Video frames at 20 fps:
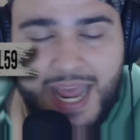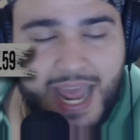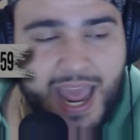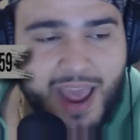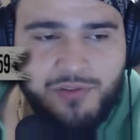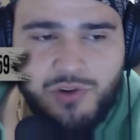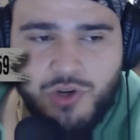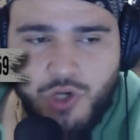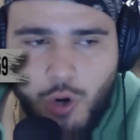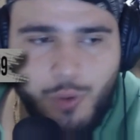
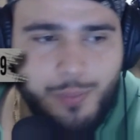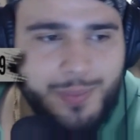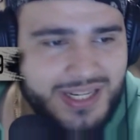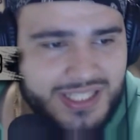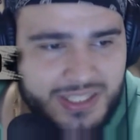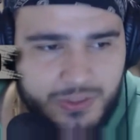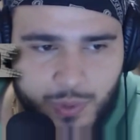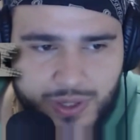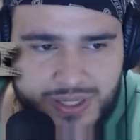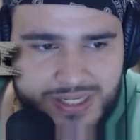If Joe
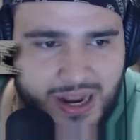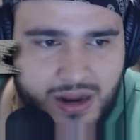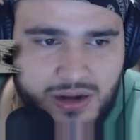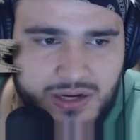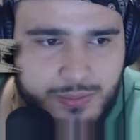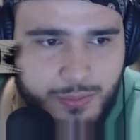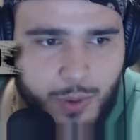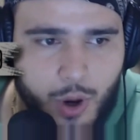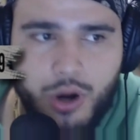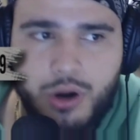Mixon went down
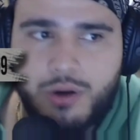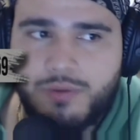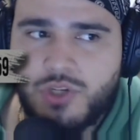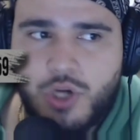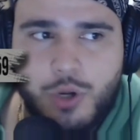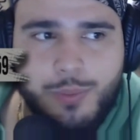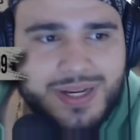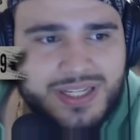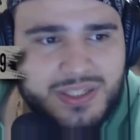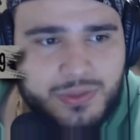tomorrow, if
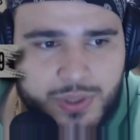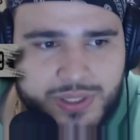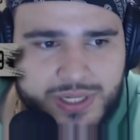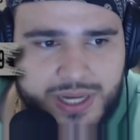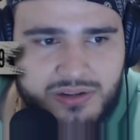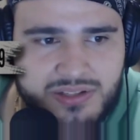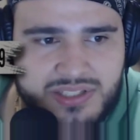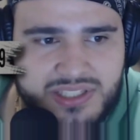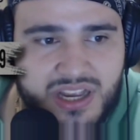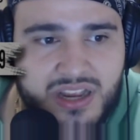Joe Mixon went
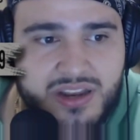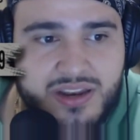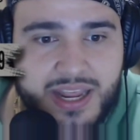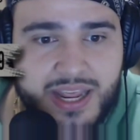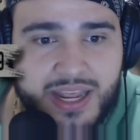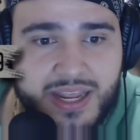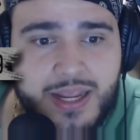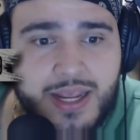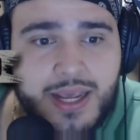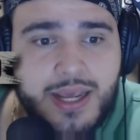down
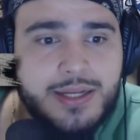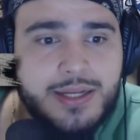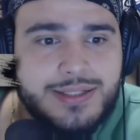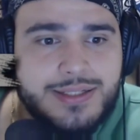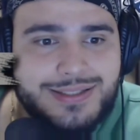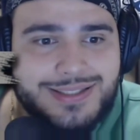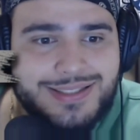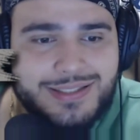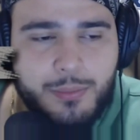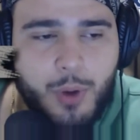Sunday,
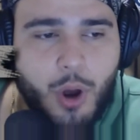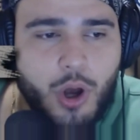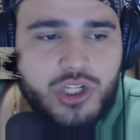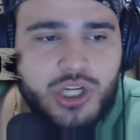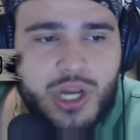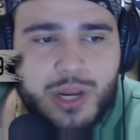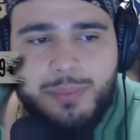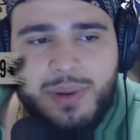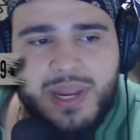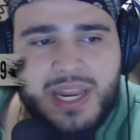
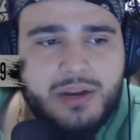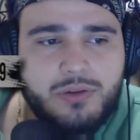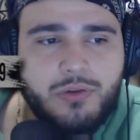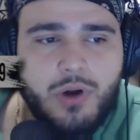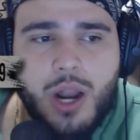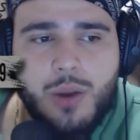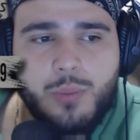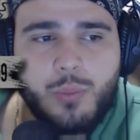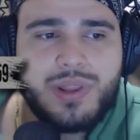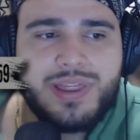Samaje
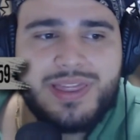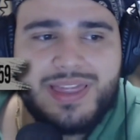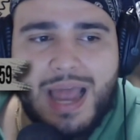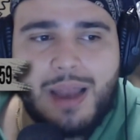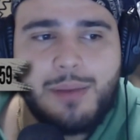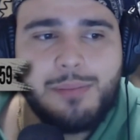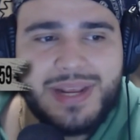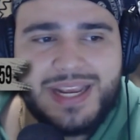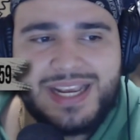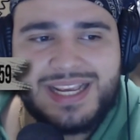Perine would
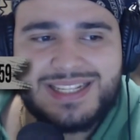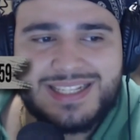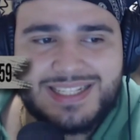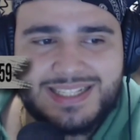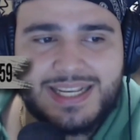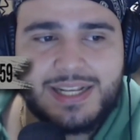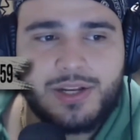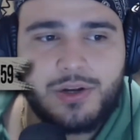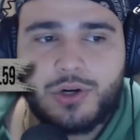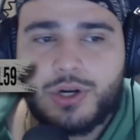then be
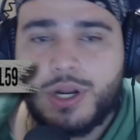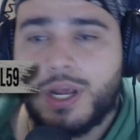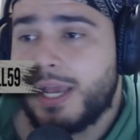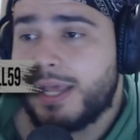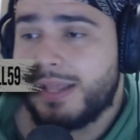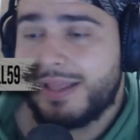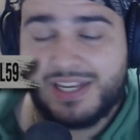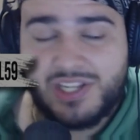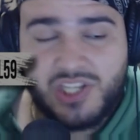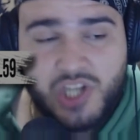considered
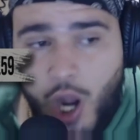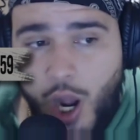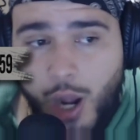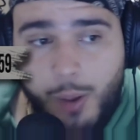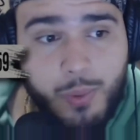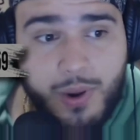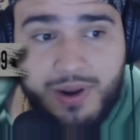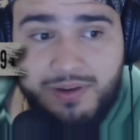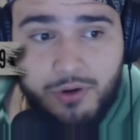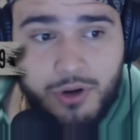the top
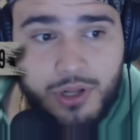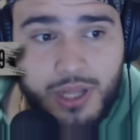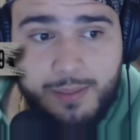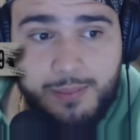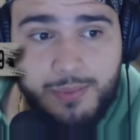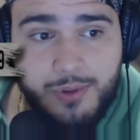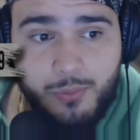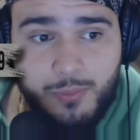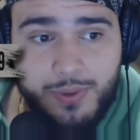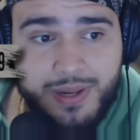waiver claim
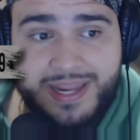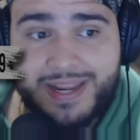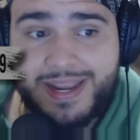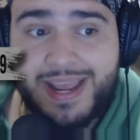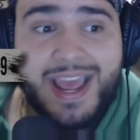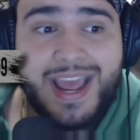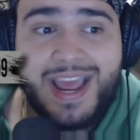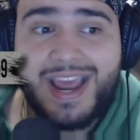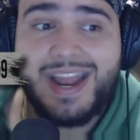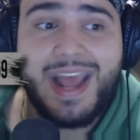of the week
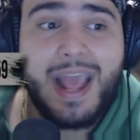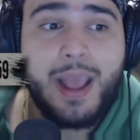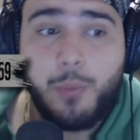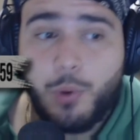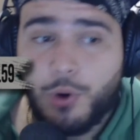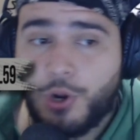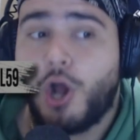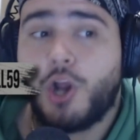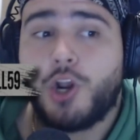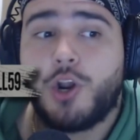and a
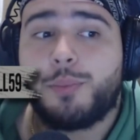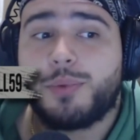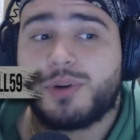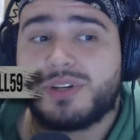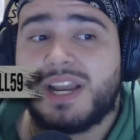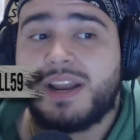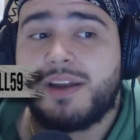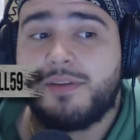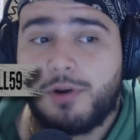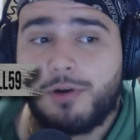
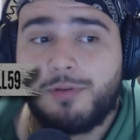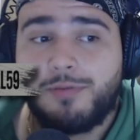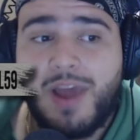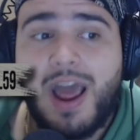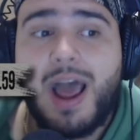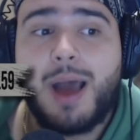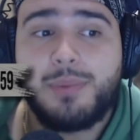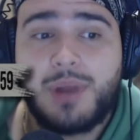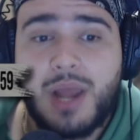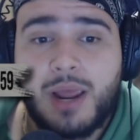100% of your
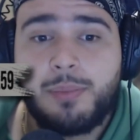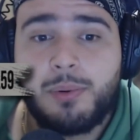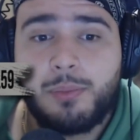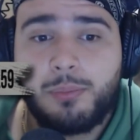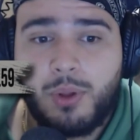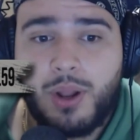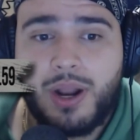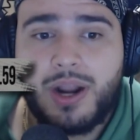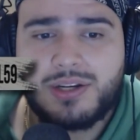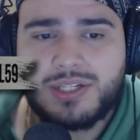fab type of
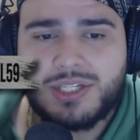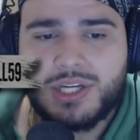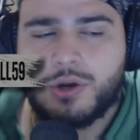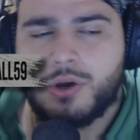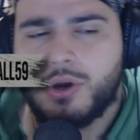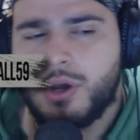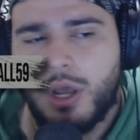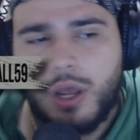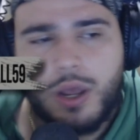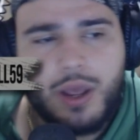player. So
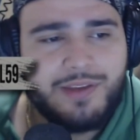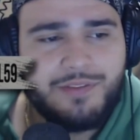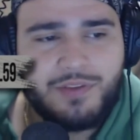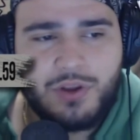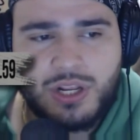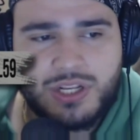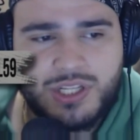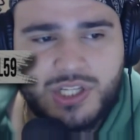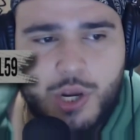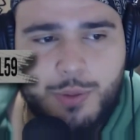if you
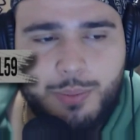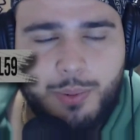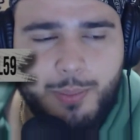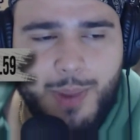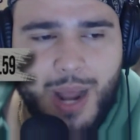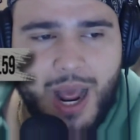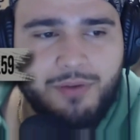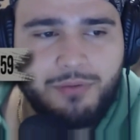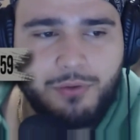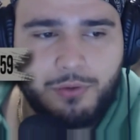could scoop him
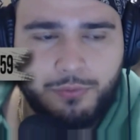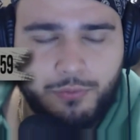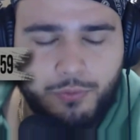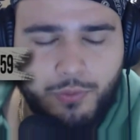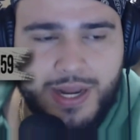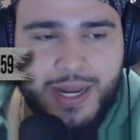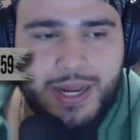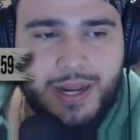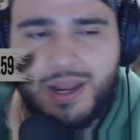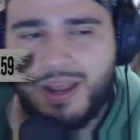now for
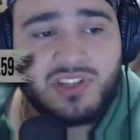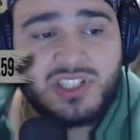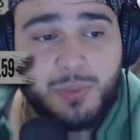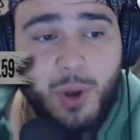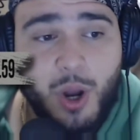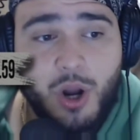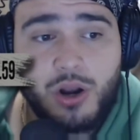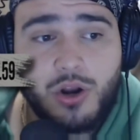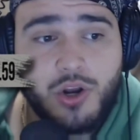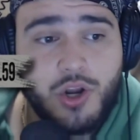free, a
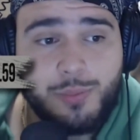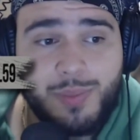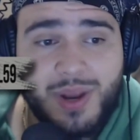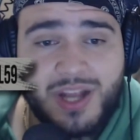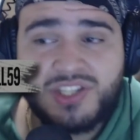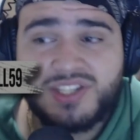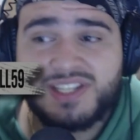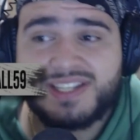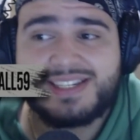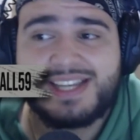spot on your
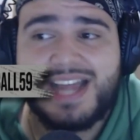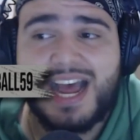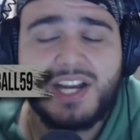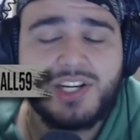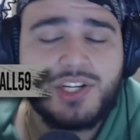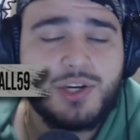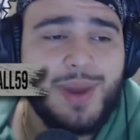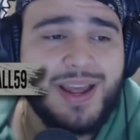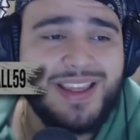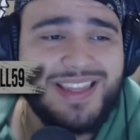bench to
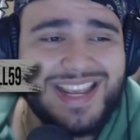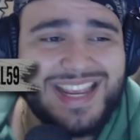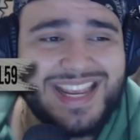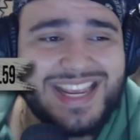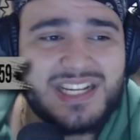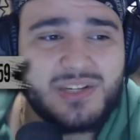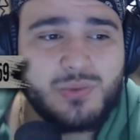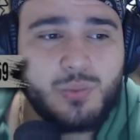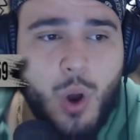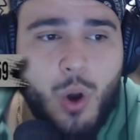stash him, I think he
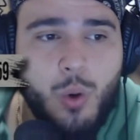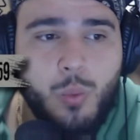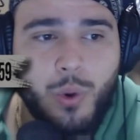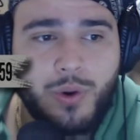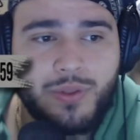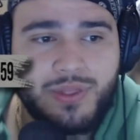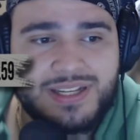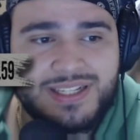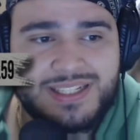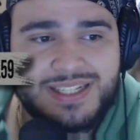is well
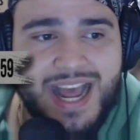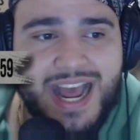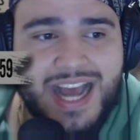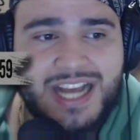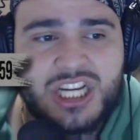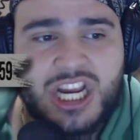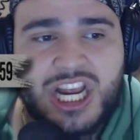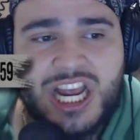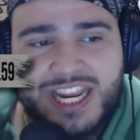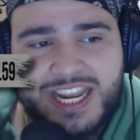worth the stash,
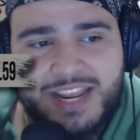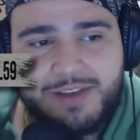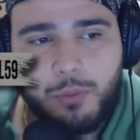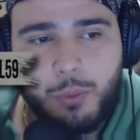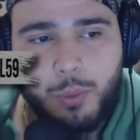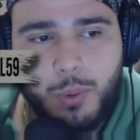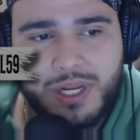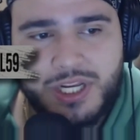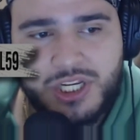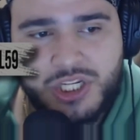given
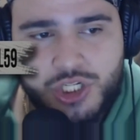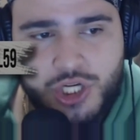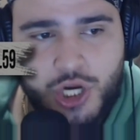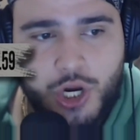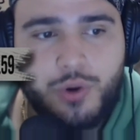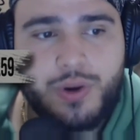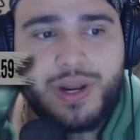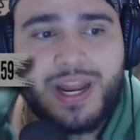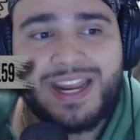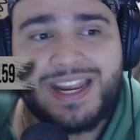what he's
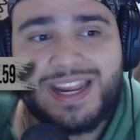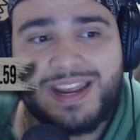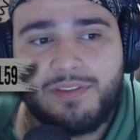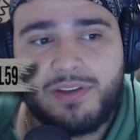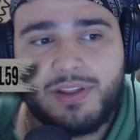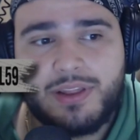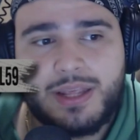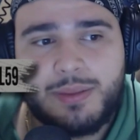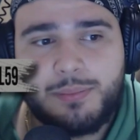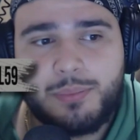shown and
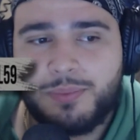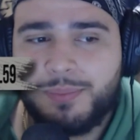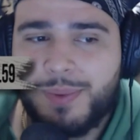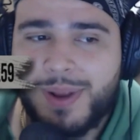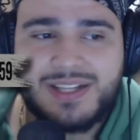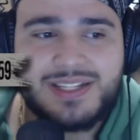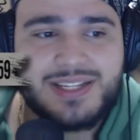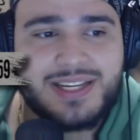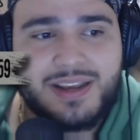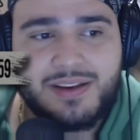given the
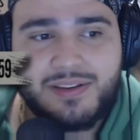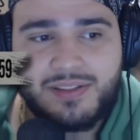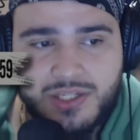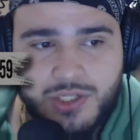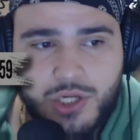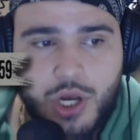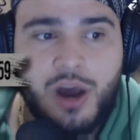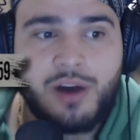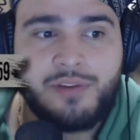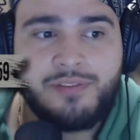propensity of this
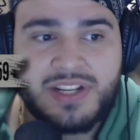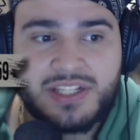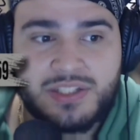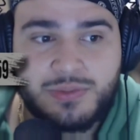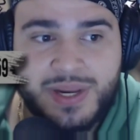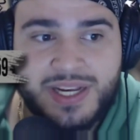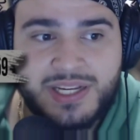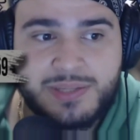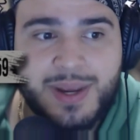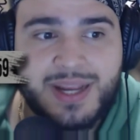offense
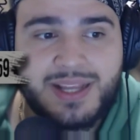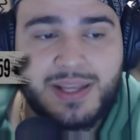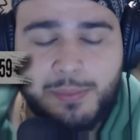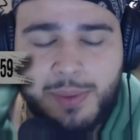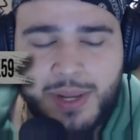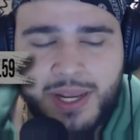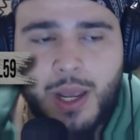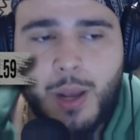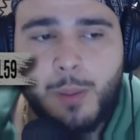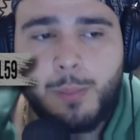we expect to
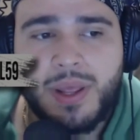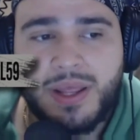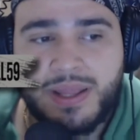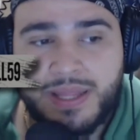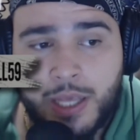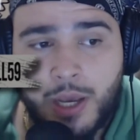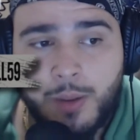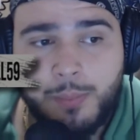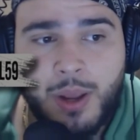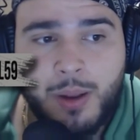pick up in
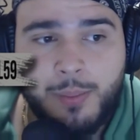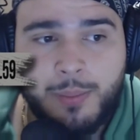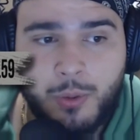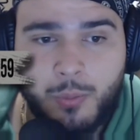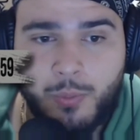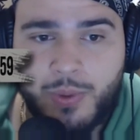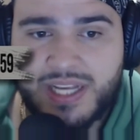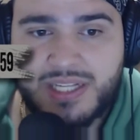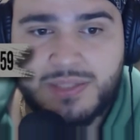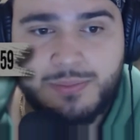the upcoming
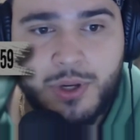weeks.